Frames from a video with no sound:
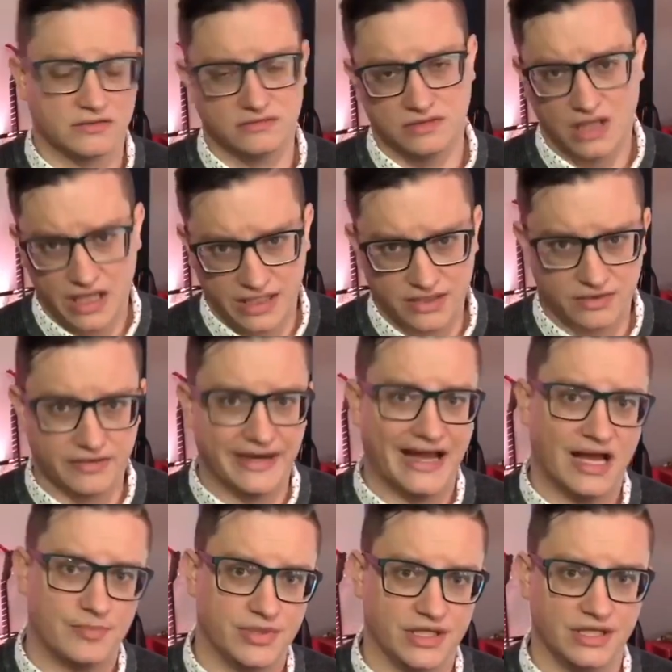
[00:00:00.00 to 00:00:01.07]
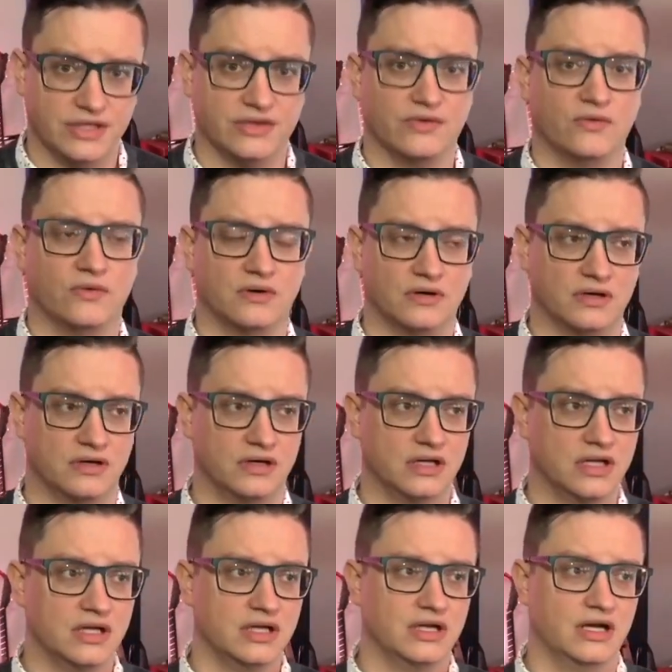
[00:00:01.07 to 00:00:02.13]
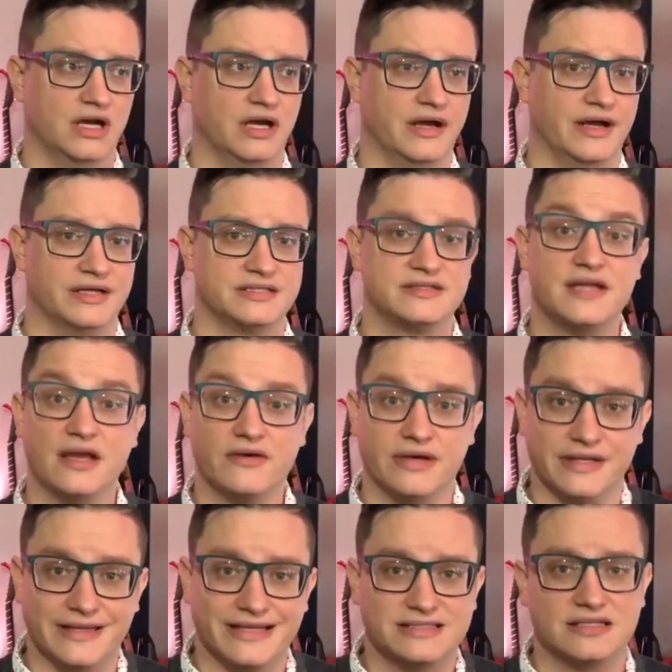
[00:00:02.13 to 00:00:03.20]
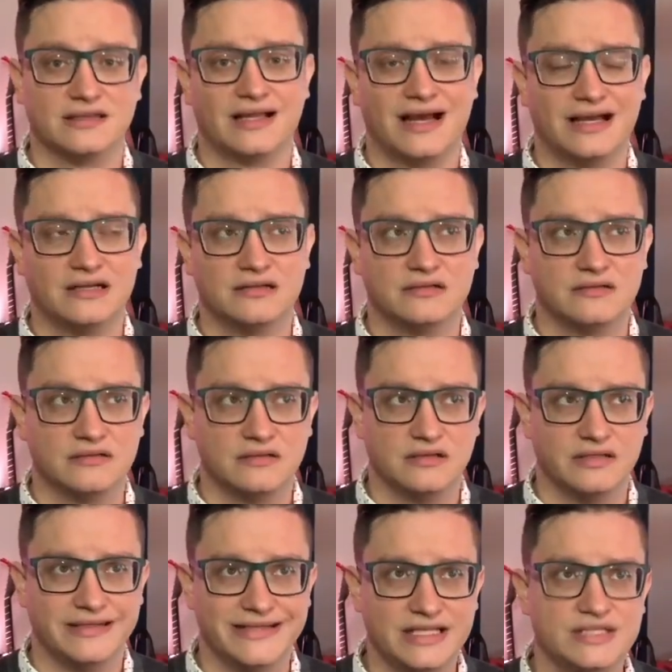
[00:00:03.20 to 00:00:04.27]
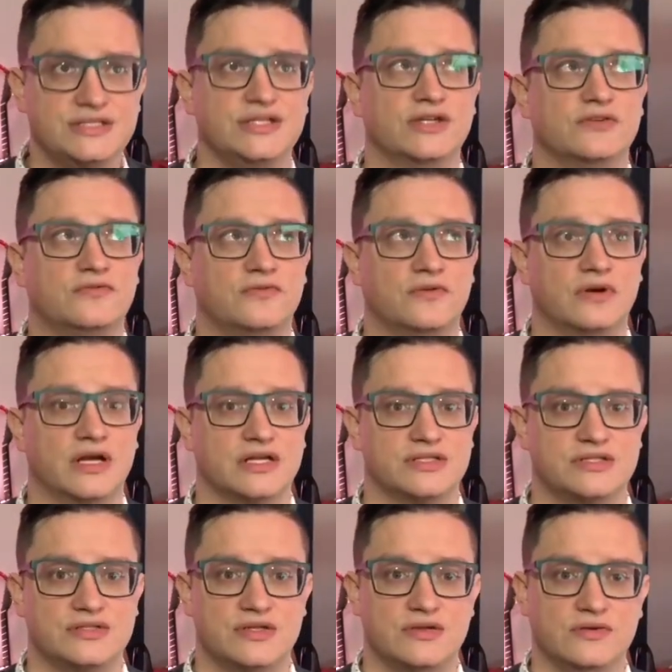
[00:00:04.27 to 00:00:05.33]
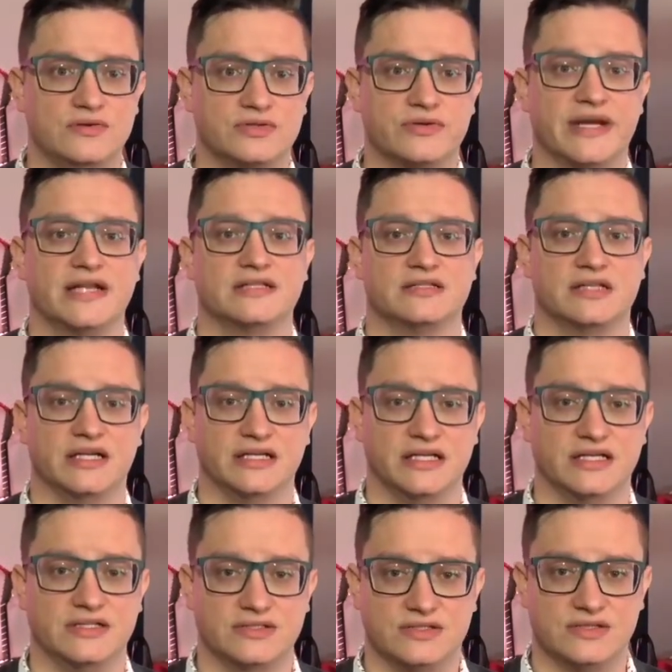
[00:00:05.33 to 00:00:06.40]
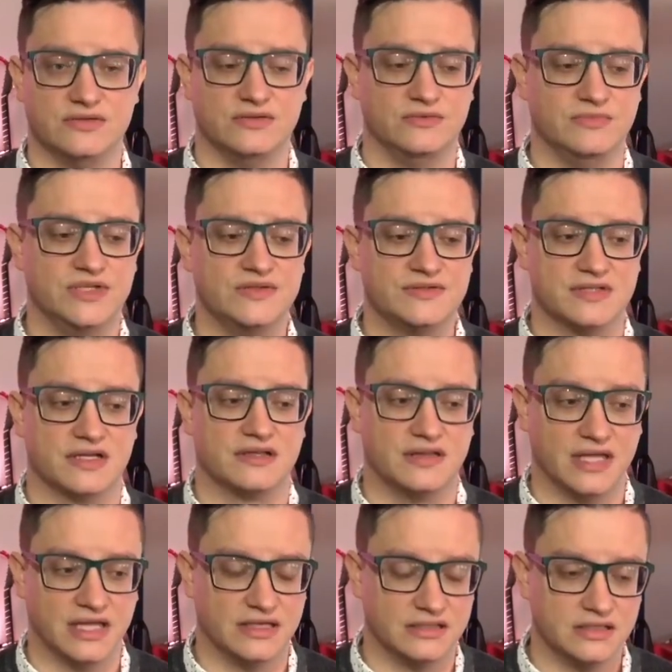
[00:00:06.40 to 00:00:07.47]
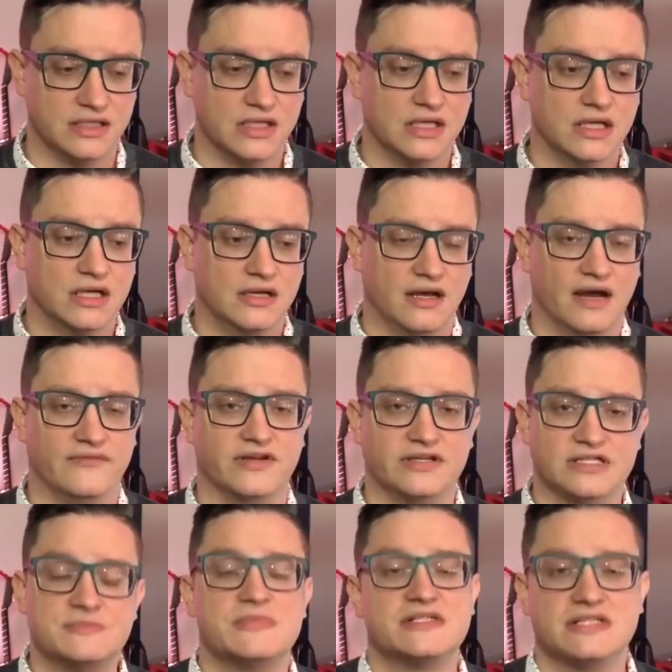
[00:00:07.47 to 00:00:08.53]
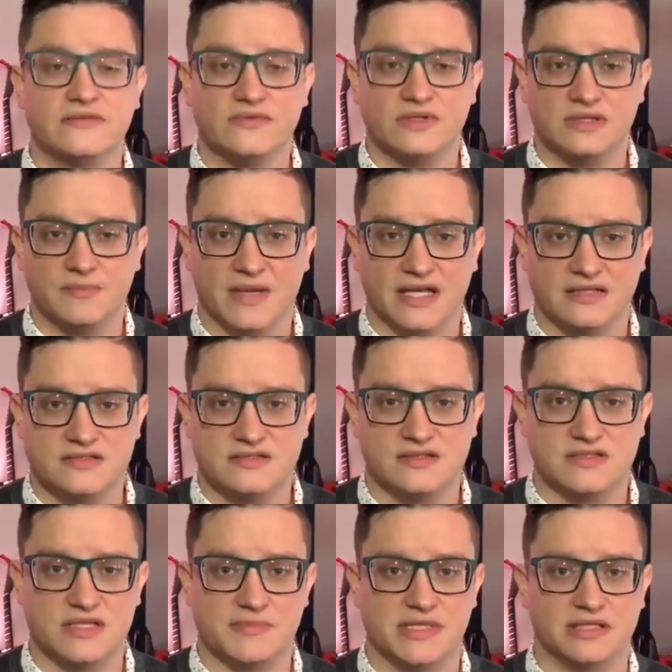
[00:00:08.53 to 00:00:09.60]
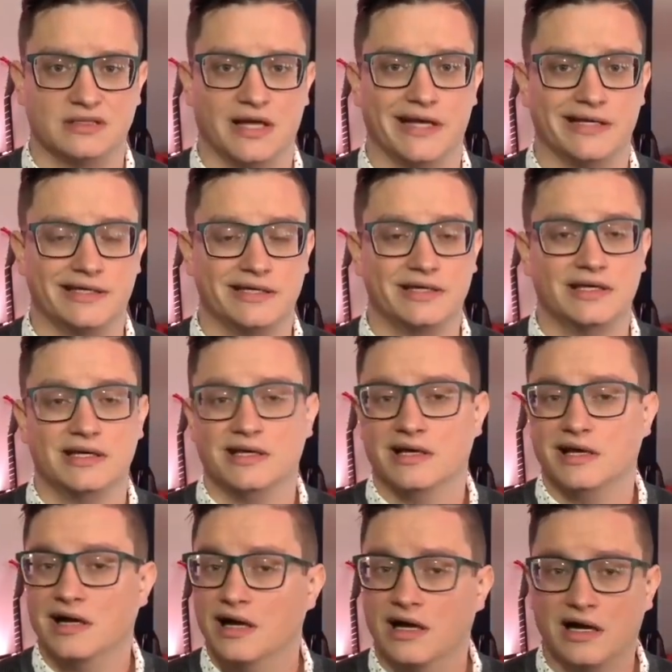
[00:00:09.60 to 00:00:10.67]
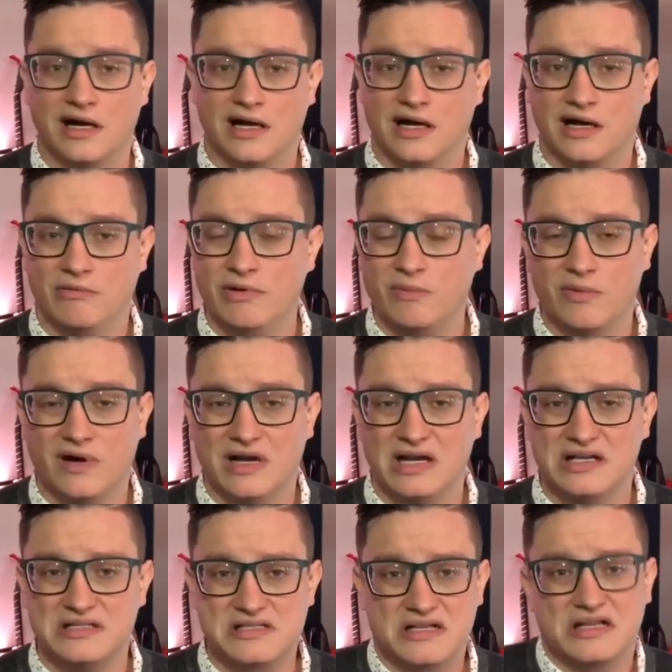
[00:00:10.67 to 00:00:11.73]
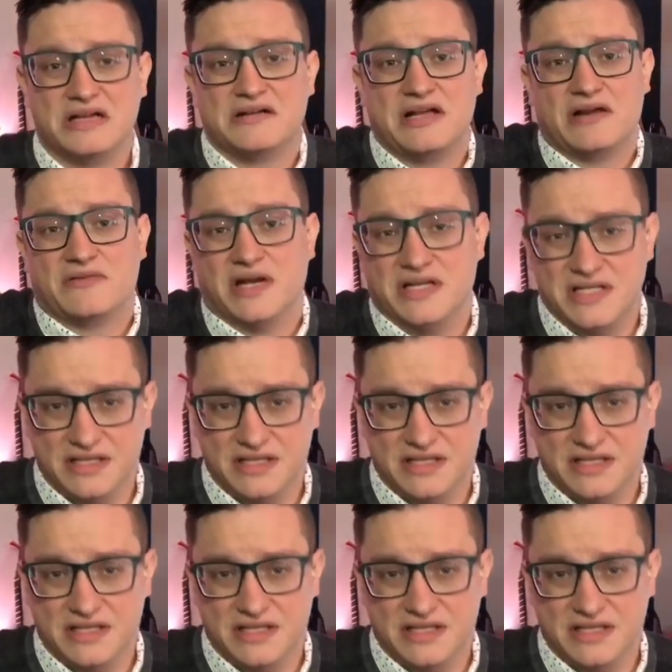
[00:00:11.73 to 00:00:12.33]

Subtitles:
or light or happy or scary. That's a lot easier for us to translate into music than a very specific command. So something like, we want a clarinet right